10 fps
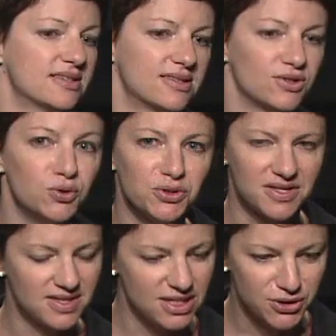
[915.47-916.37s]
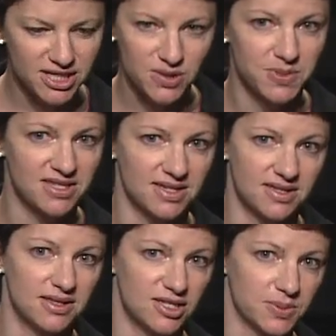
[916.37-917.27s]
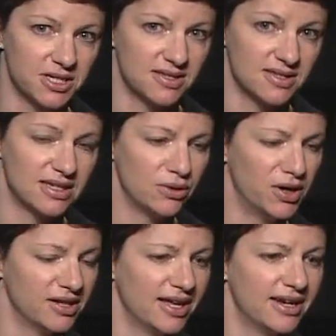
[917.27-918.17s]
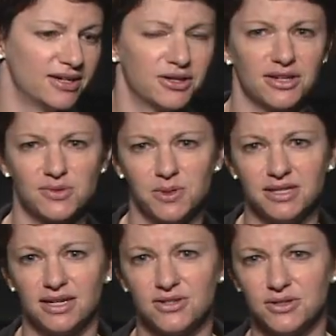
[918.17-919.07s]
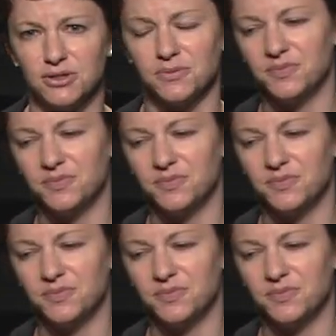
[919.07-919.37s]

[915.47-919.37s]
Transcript: School is serious business in these places, and I want to let Eric explain that to you.